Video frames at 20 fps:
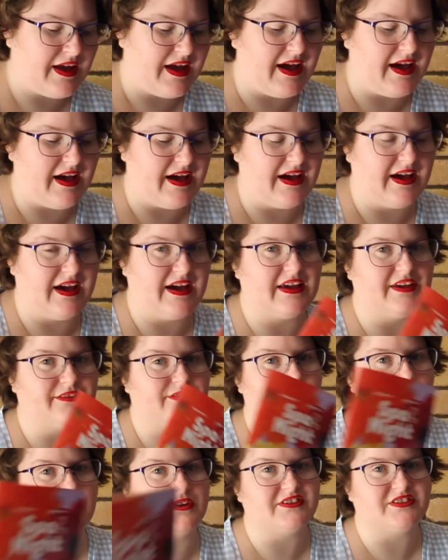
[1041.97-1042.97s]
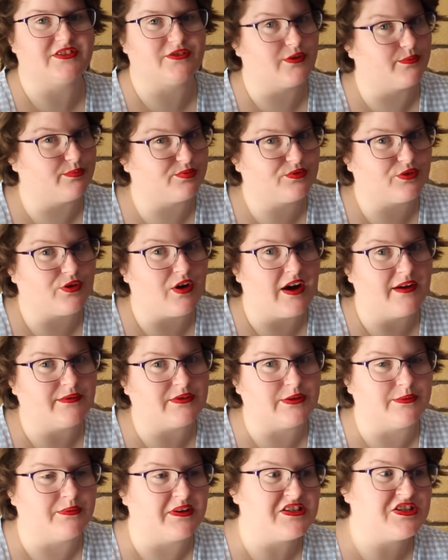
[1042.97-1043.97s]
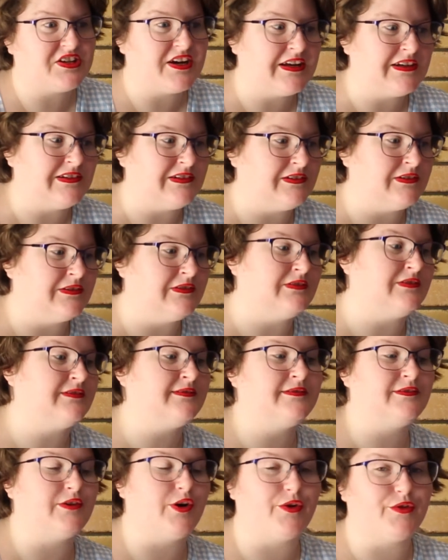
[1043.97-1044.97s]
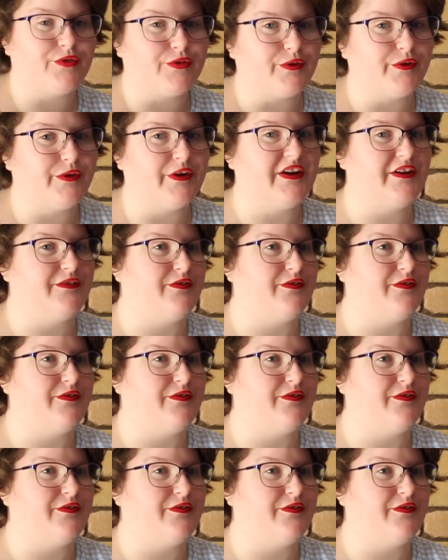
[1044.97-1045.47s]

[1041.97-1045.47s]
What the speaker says: If you want to subscribe to my channel, go for it.